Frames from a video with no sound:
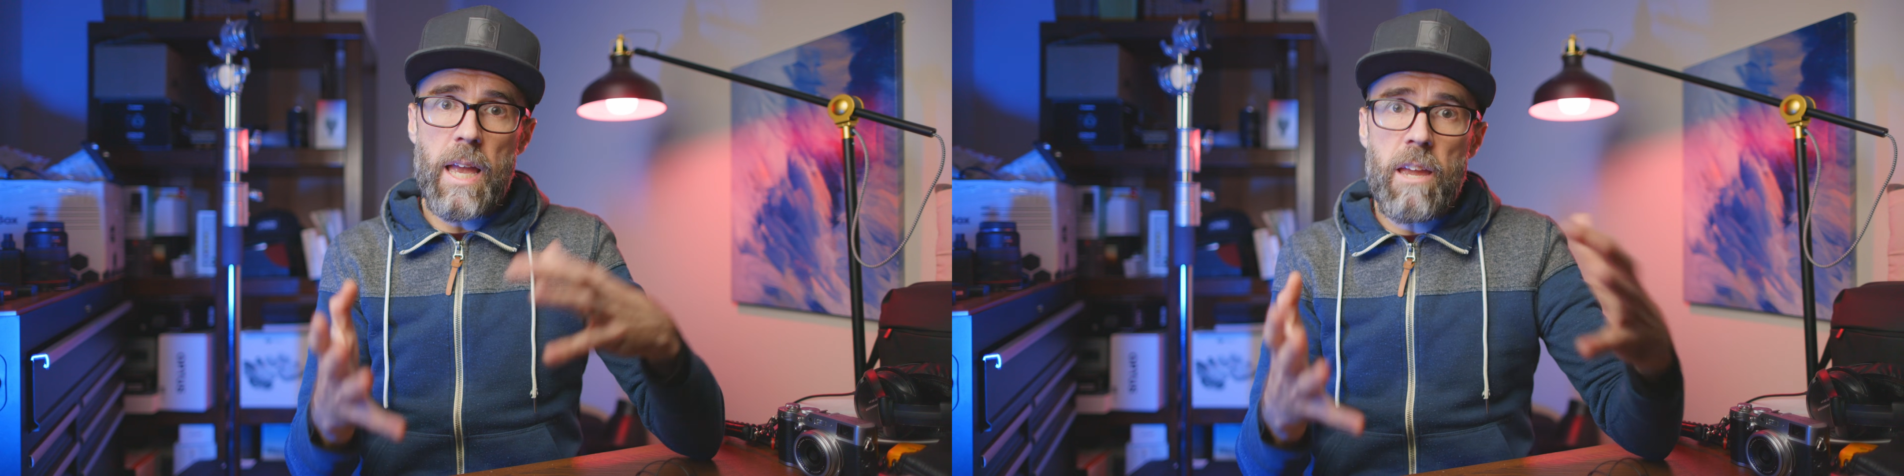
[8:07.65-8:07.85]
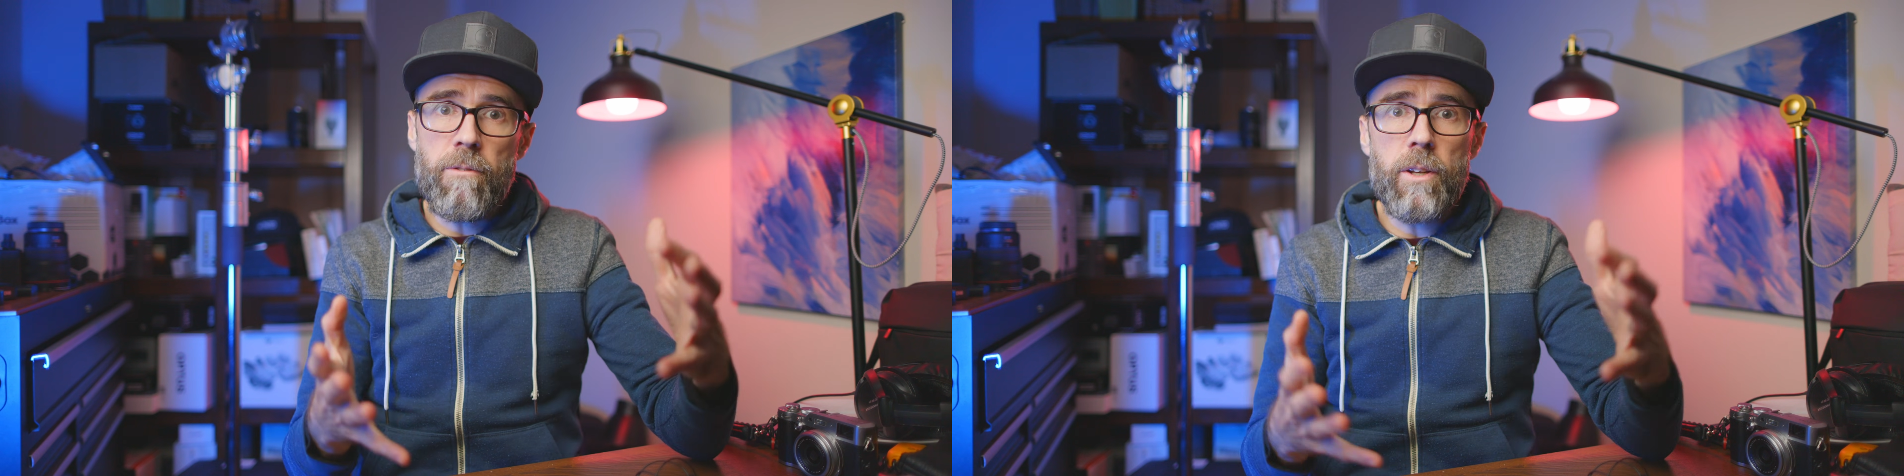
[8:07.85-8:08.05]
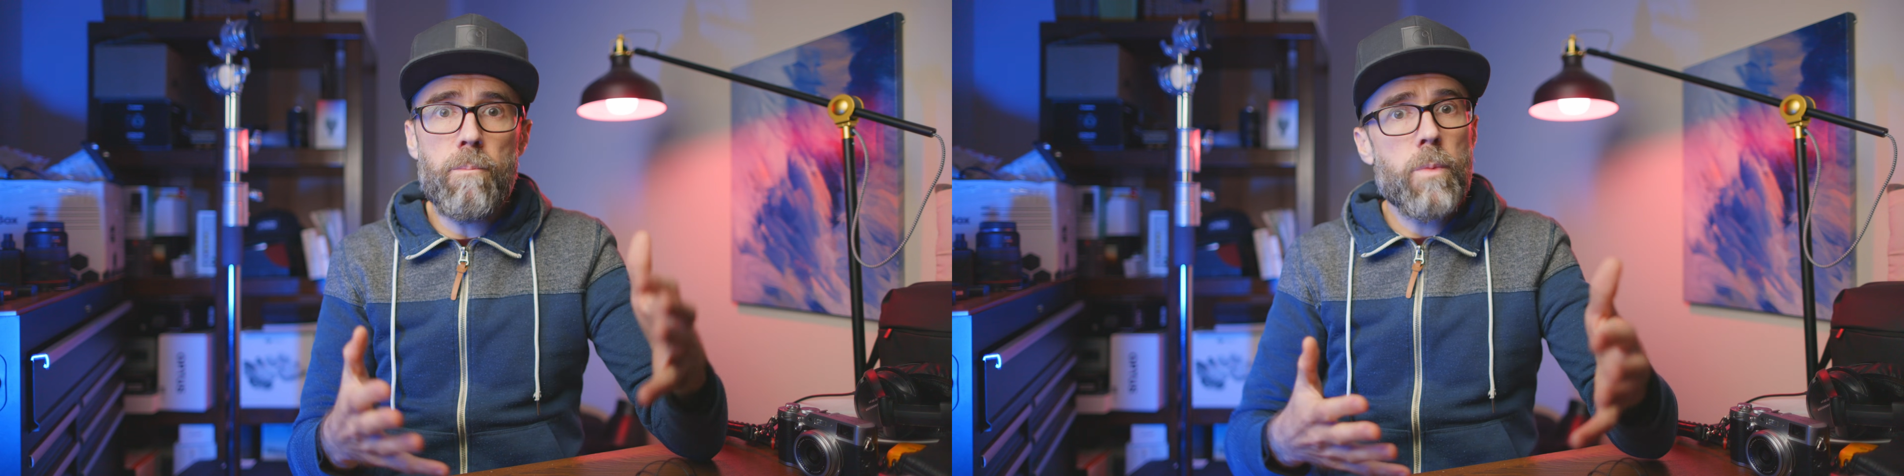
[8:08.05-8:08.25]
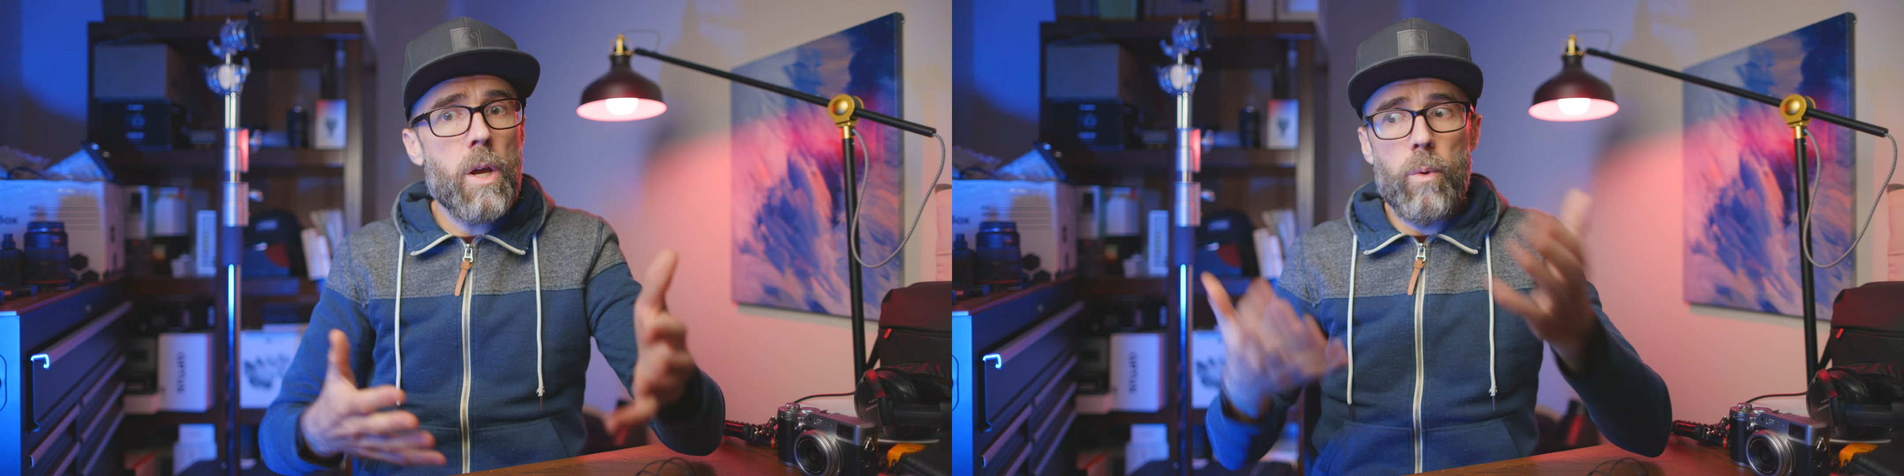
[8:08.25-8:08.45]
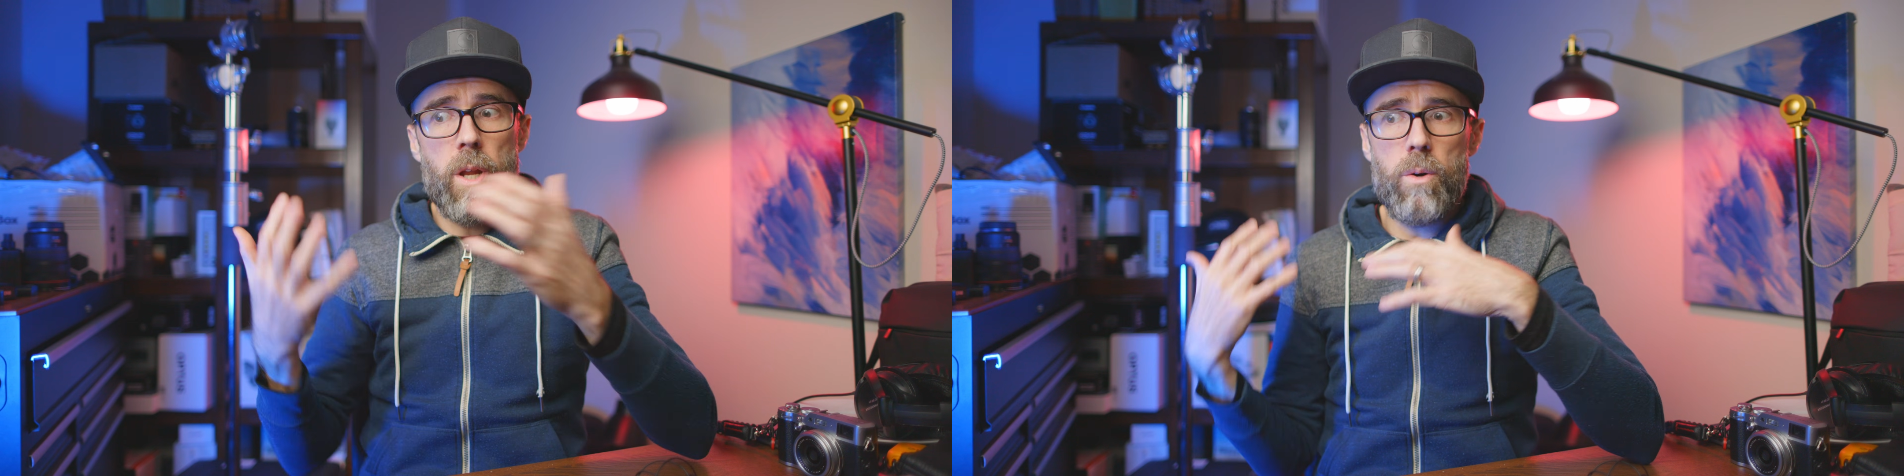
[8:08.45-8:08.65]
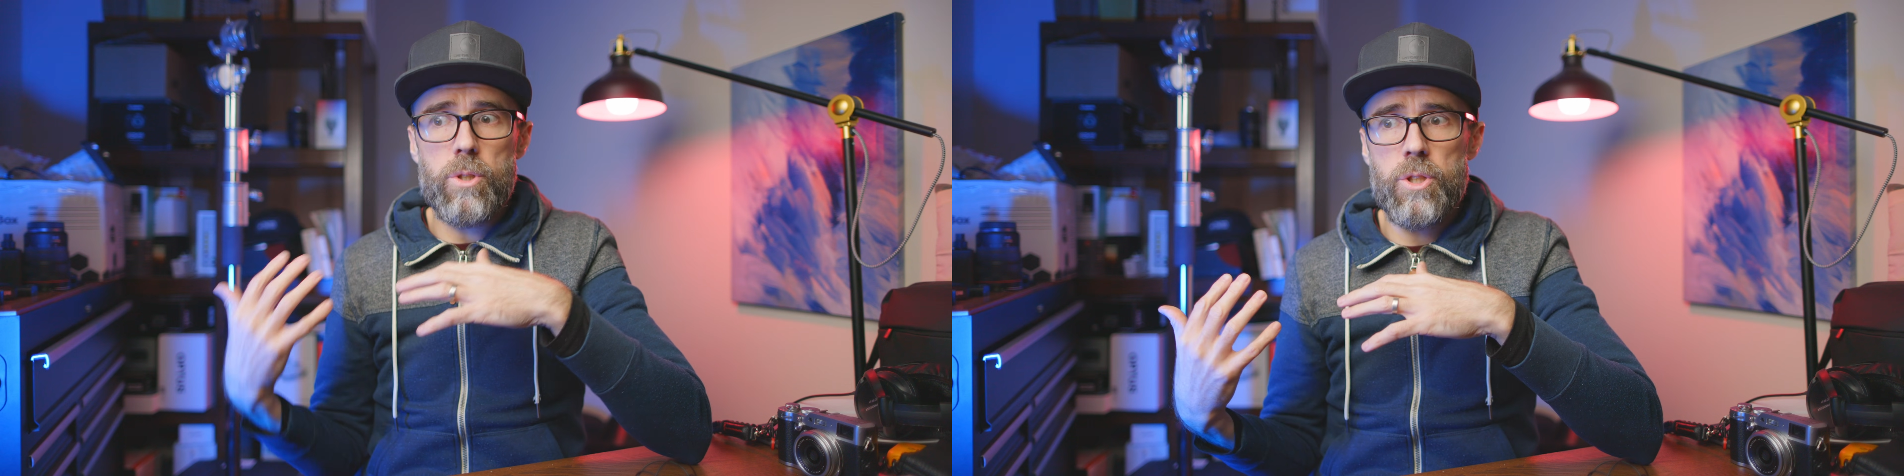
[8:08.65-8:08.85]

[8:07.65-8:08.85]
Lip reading: even when I was